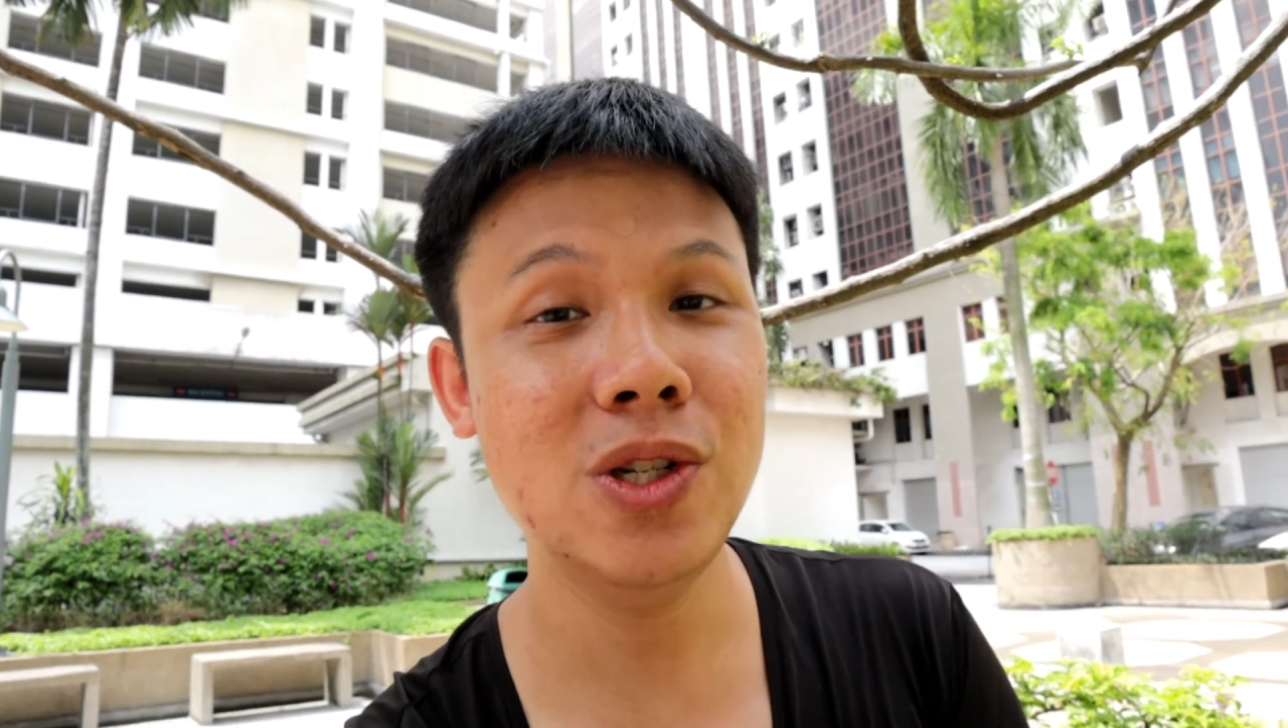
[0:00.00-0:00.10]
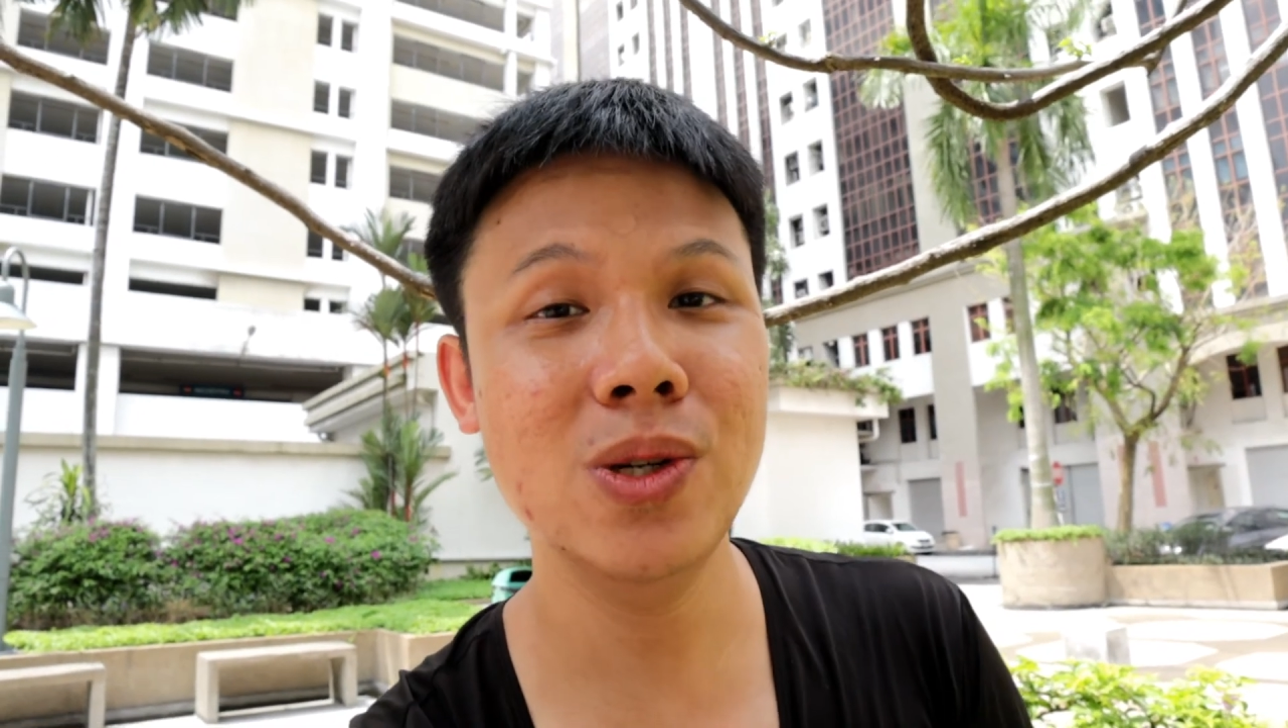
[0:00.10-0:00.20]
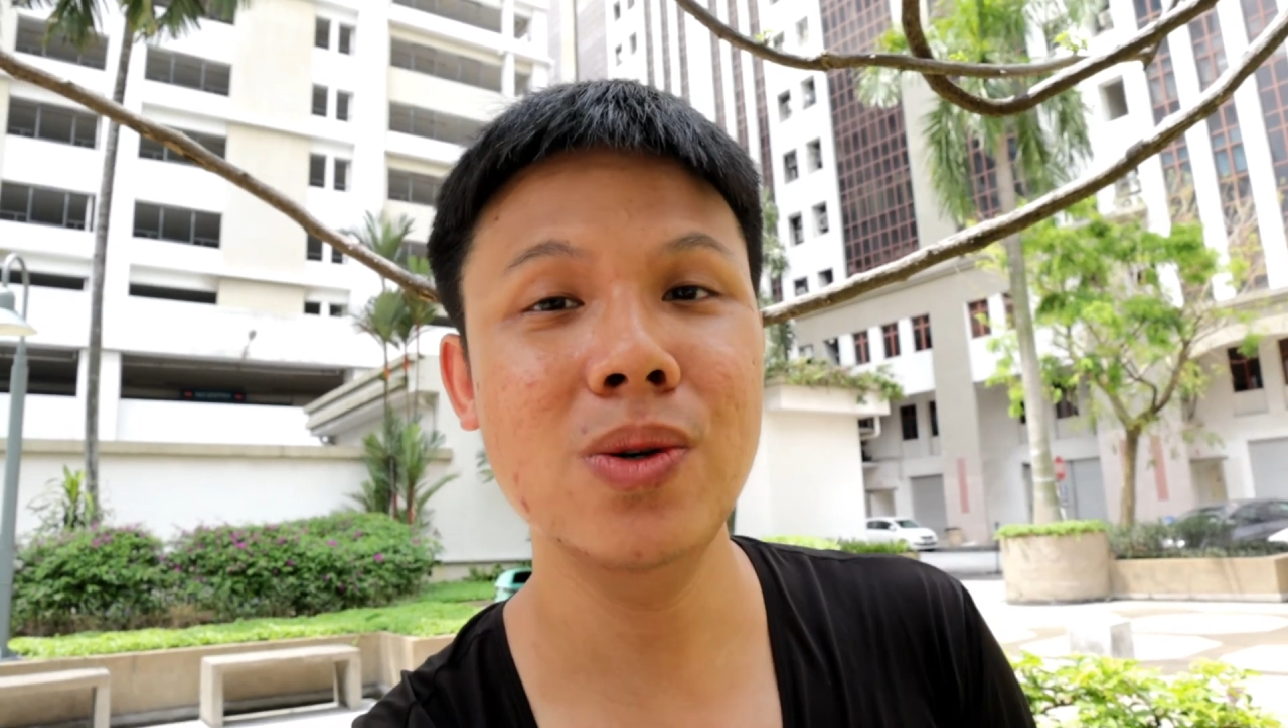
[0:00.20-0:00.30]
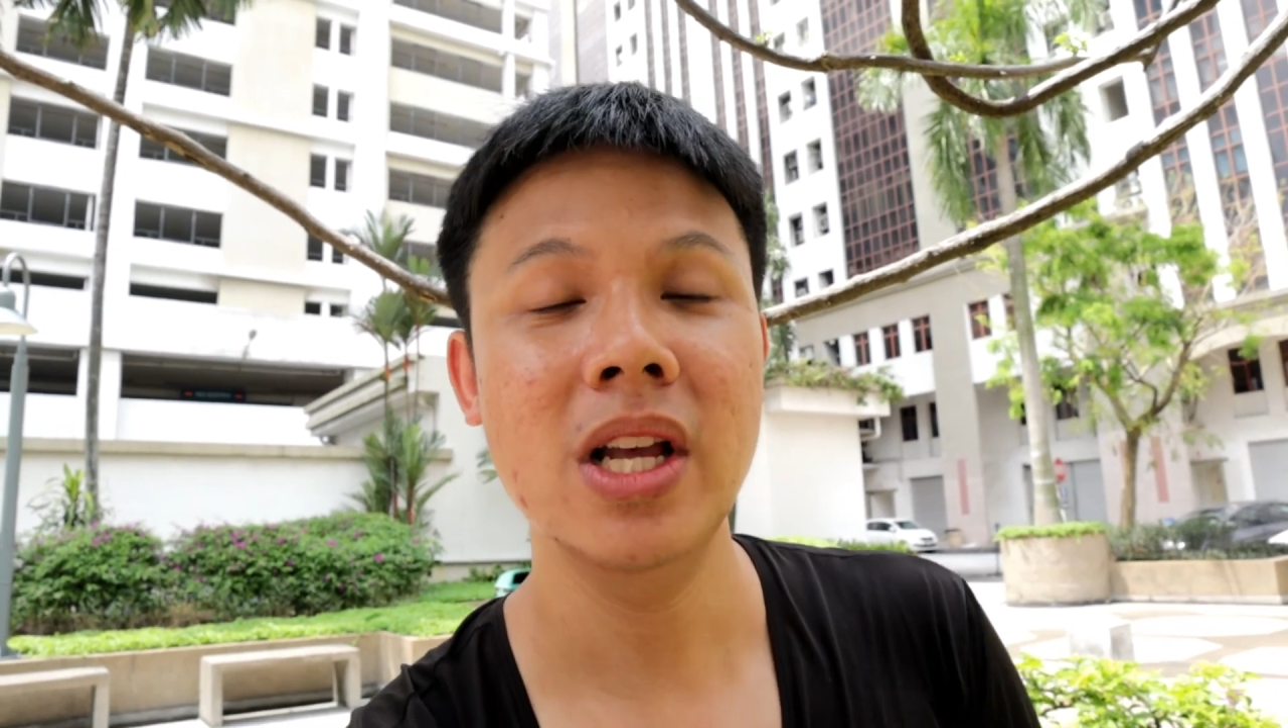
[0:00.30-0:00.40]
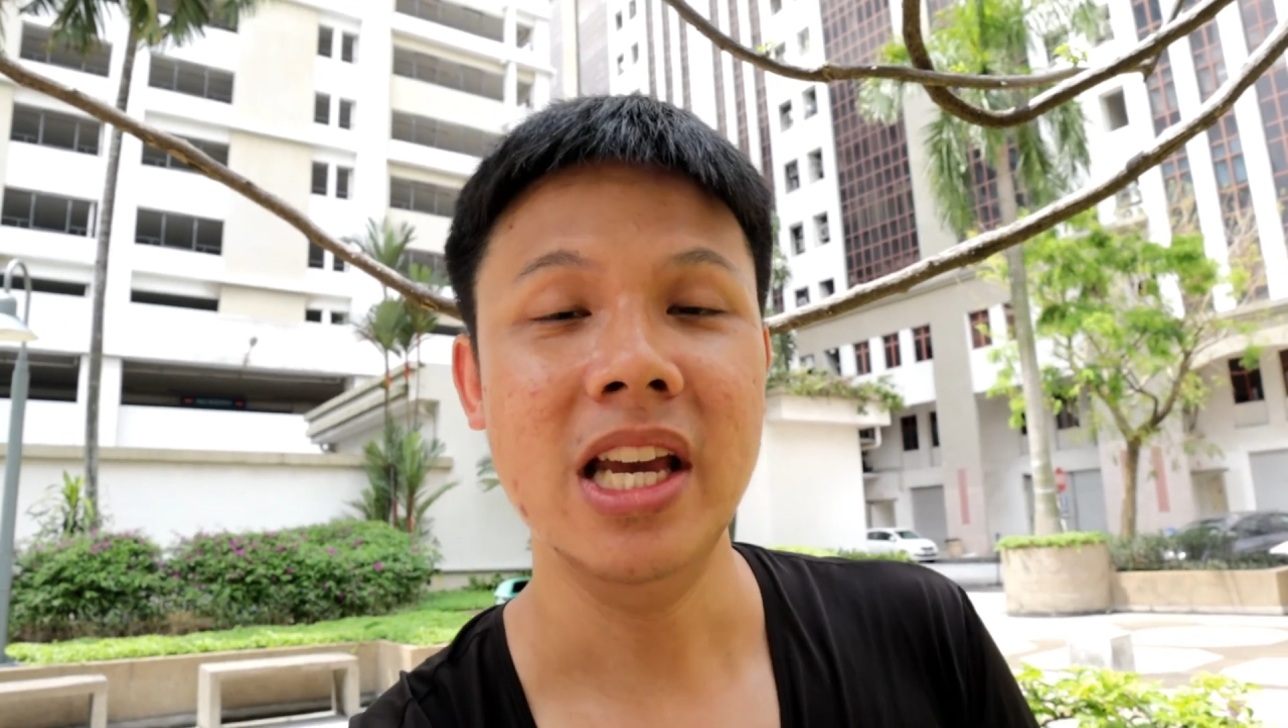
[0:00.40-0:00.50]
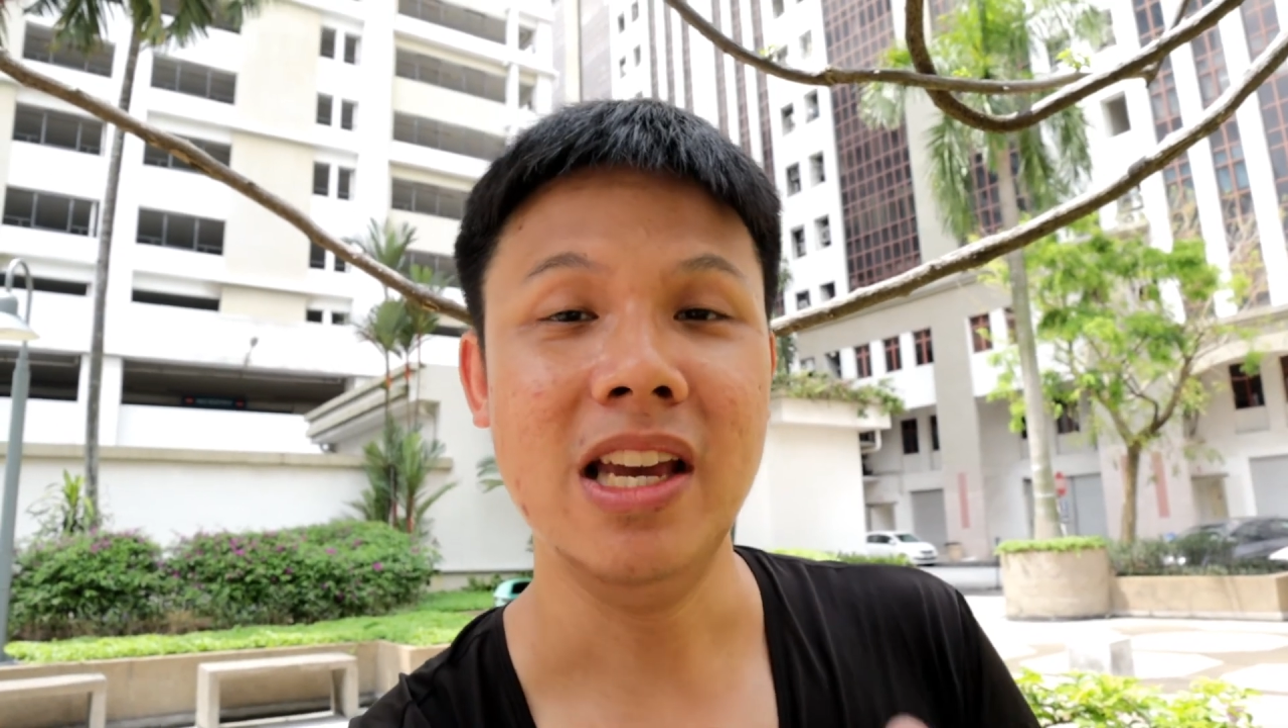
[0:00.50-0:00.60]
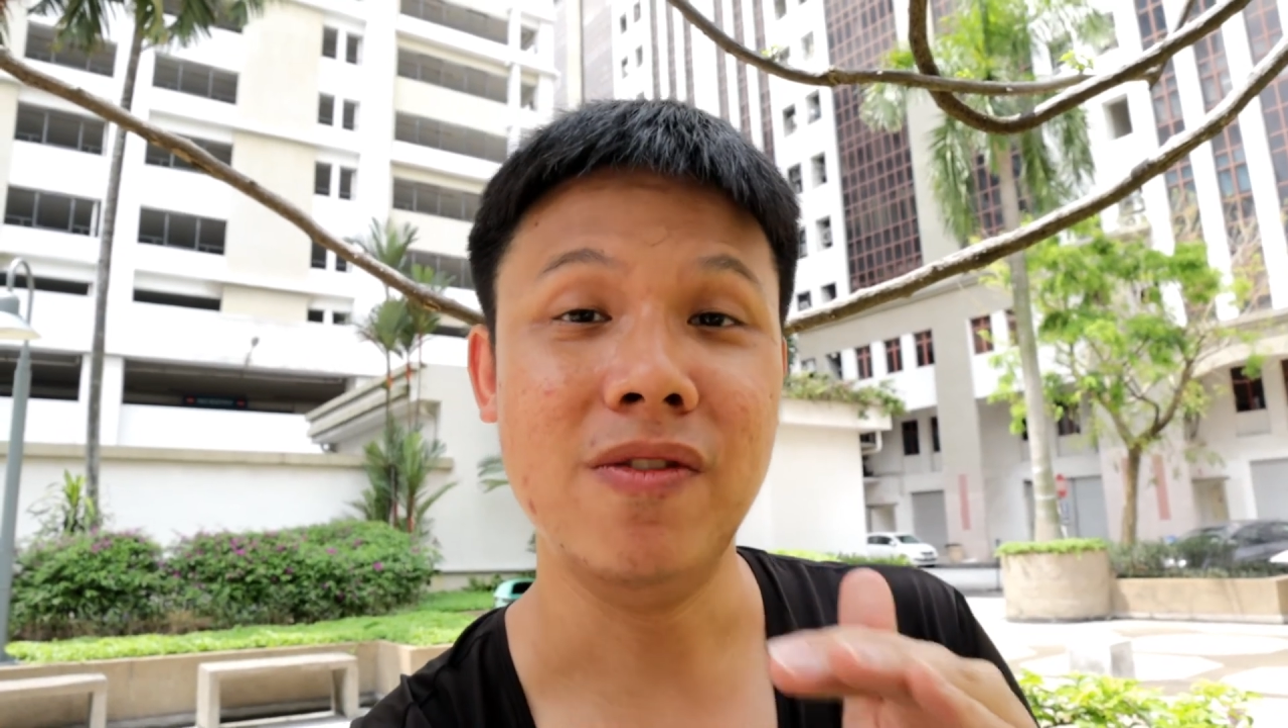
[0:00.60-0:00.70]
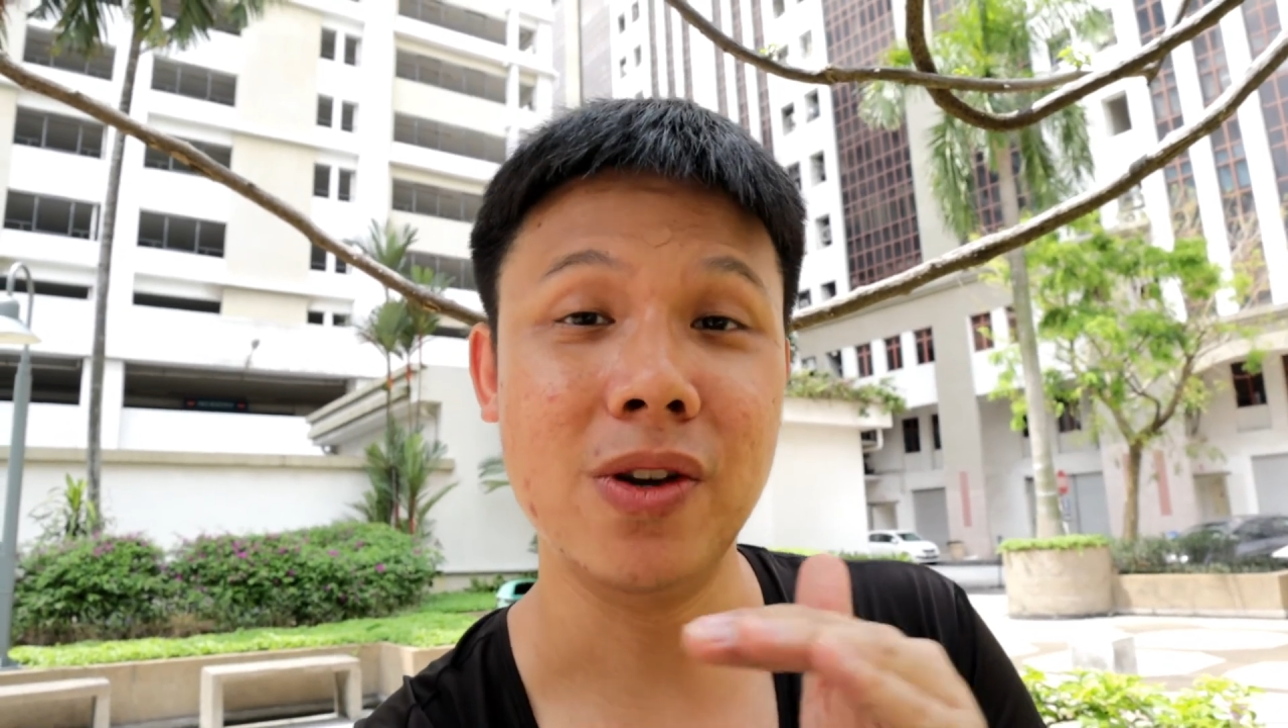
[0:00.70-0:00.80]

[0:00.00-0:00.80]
you, if you